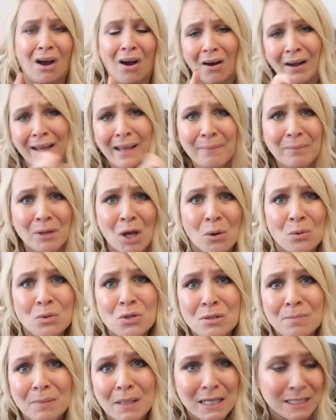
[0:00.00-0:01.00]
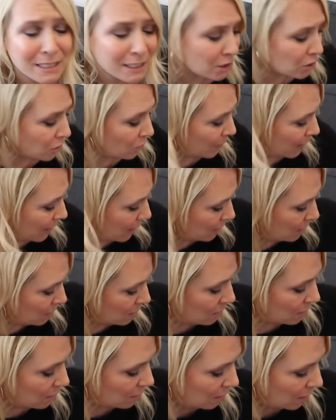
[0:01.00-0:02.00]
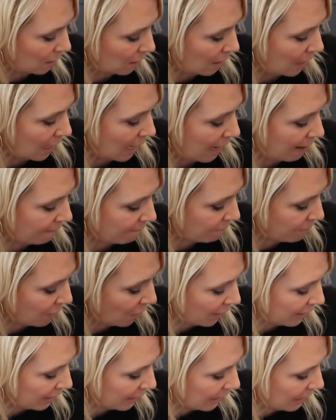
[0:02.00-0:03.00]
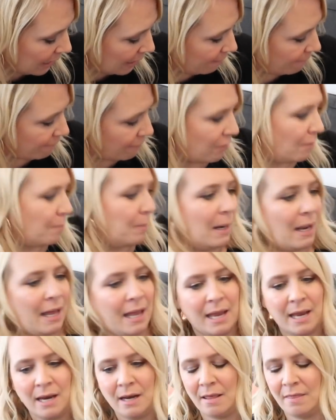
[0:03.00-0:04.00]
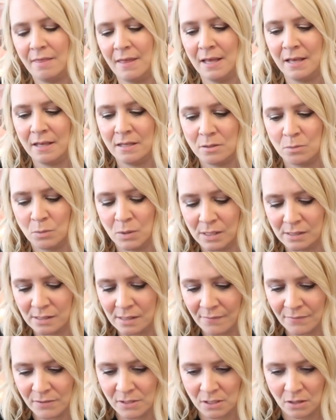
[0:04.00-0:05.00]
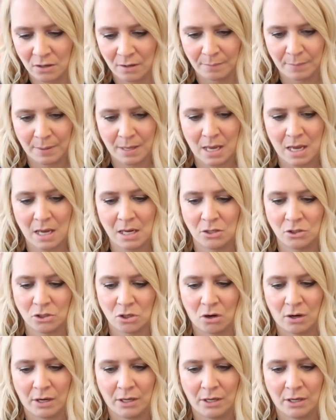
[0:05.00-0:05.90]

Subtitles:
I am going to bloody do it. And finally, for the plane, these were 79p each.